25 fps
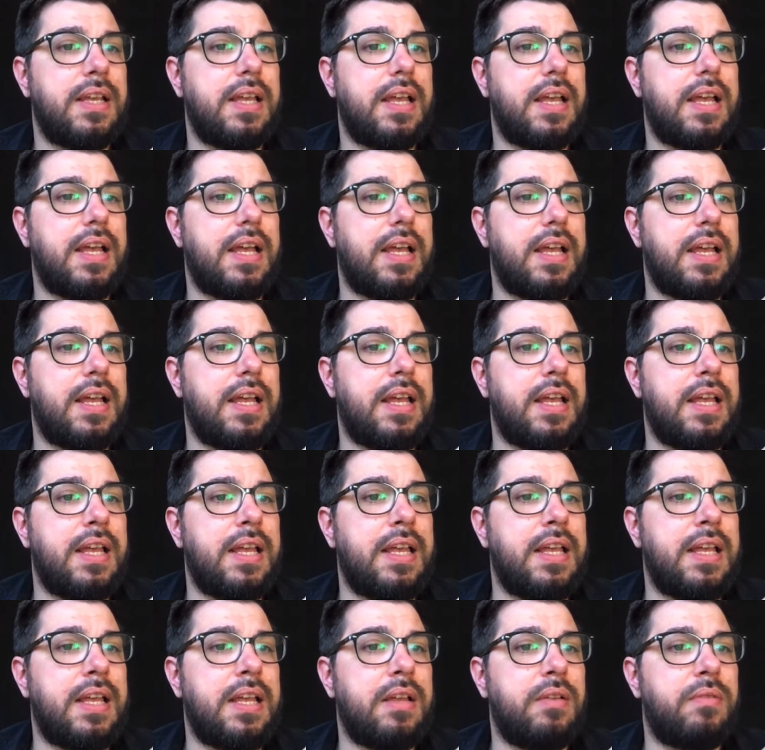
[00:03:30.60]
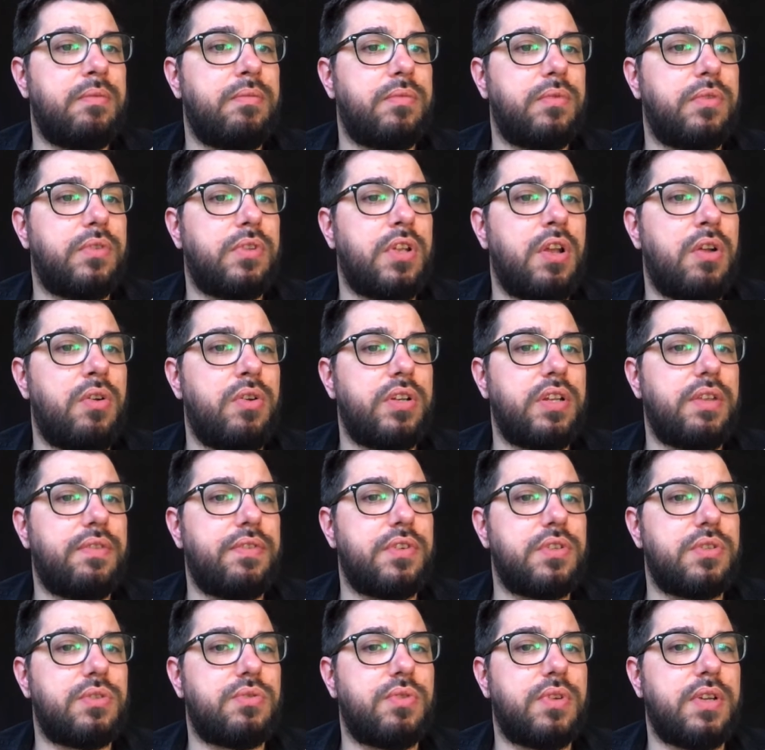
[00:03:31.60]
The only
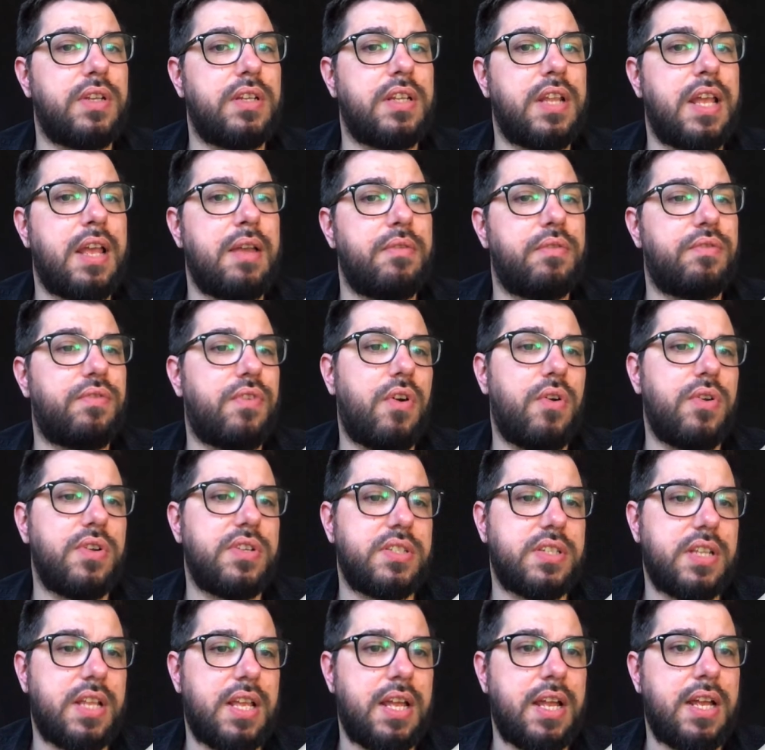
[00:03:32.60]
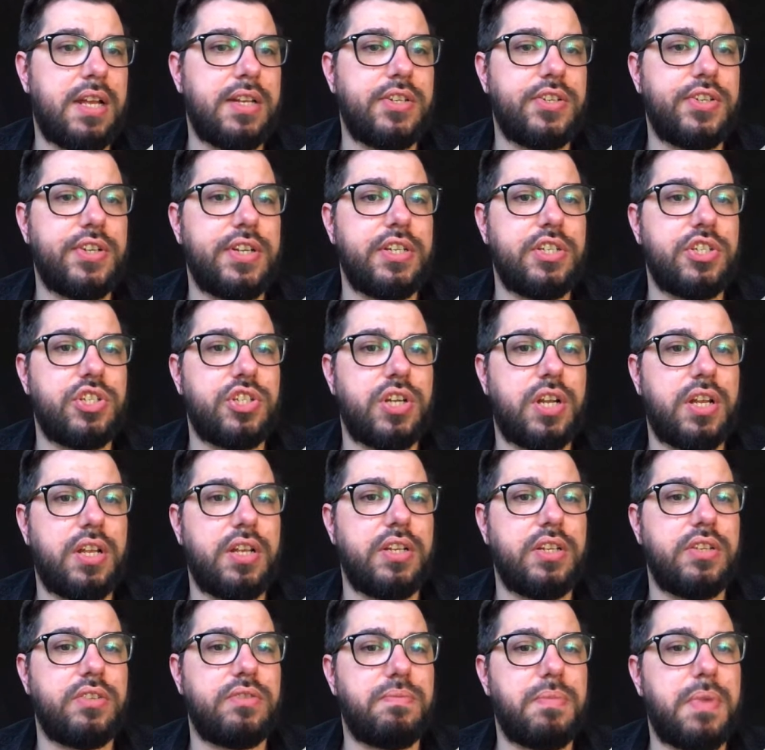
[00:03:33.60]
difference between them is / each
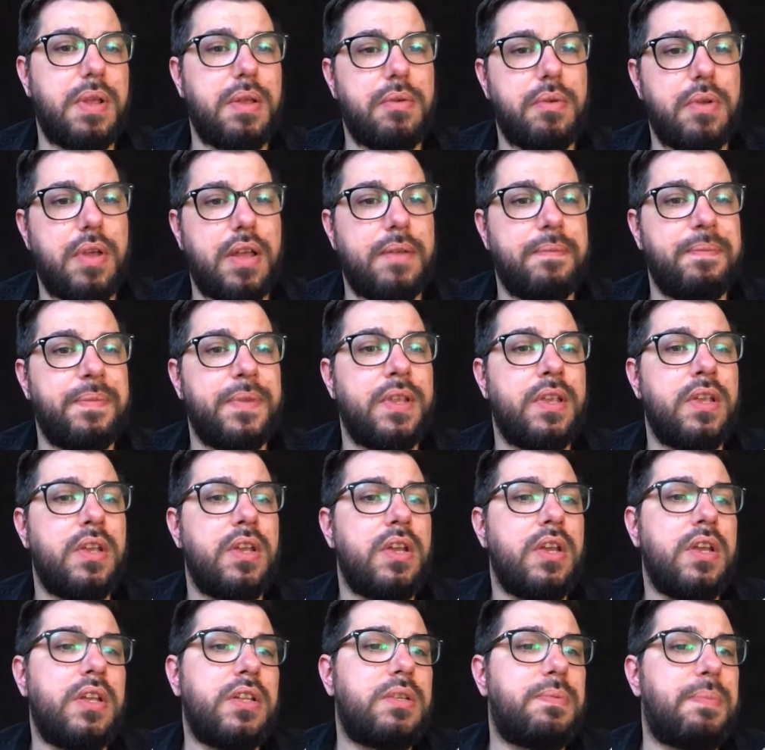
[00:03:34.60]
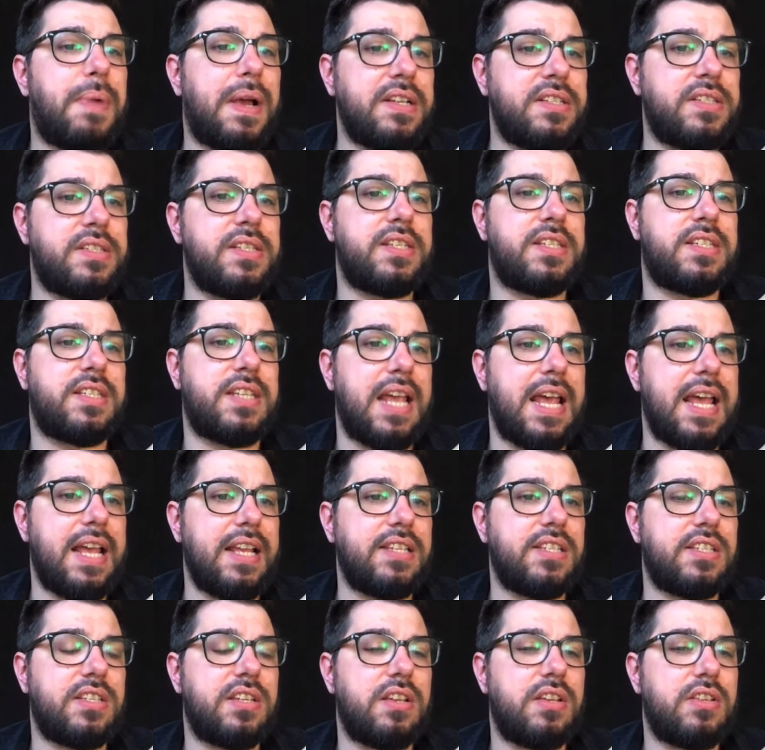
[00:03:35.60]
challenge, blah, blah, blah. To pass this
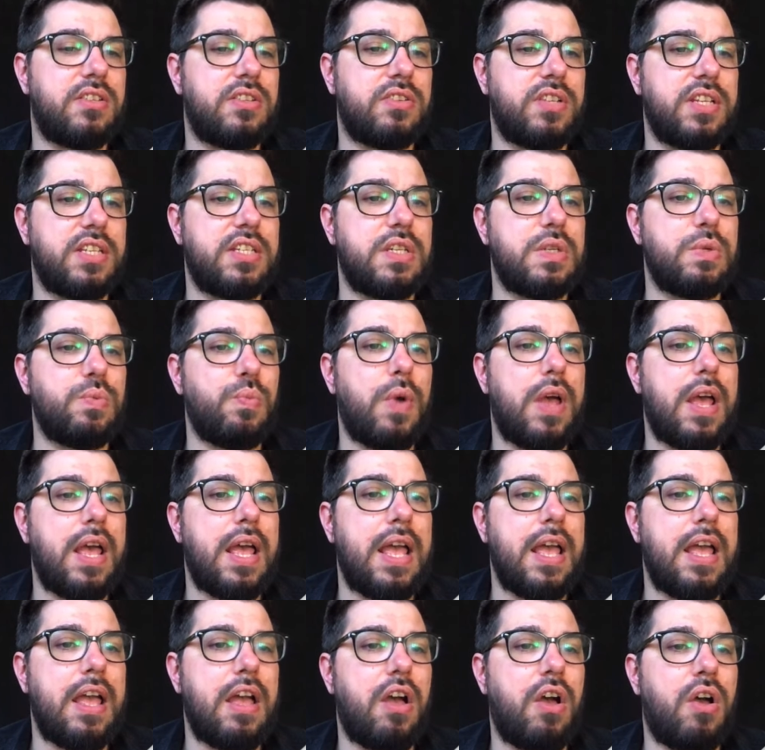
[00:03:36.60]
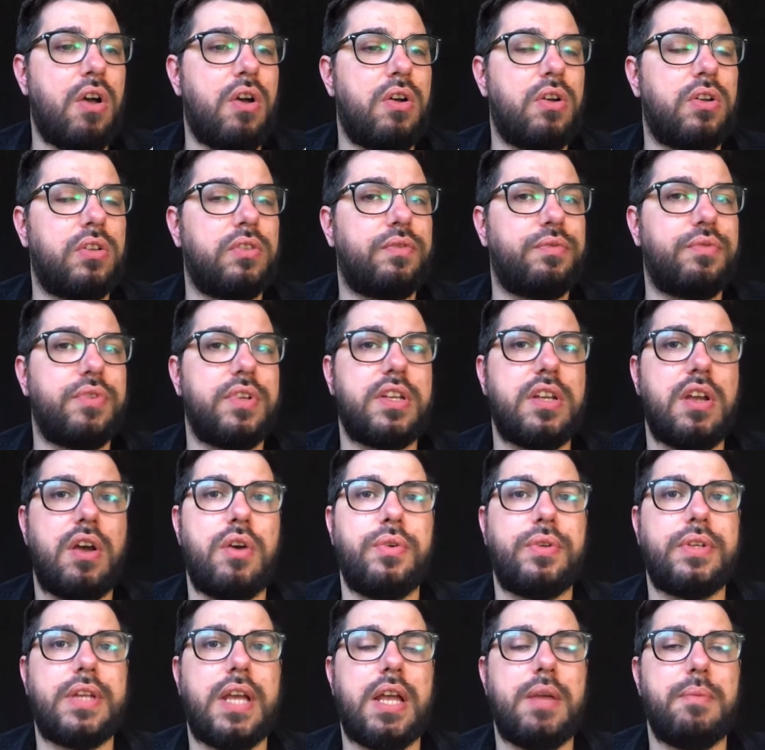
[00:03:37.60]
test, so this is where on
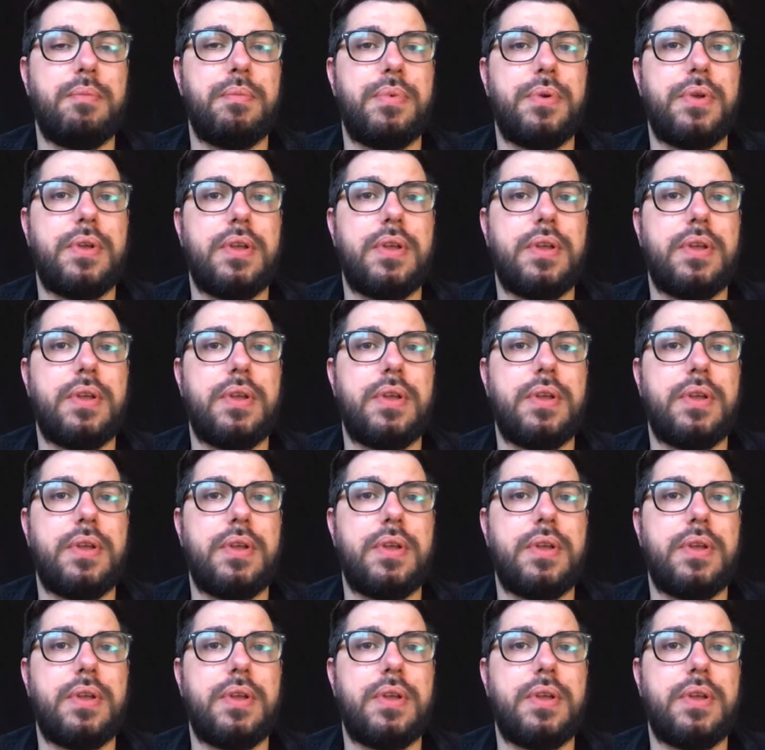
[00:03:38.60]
FreeCodeCamp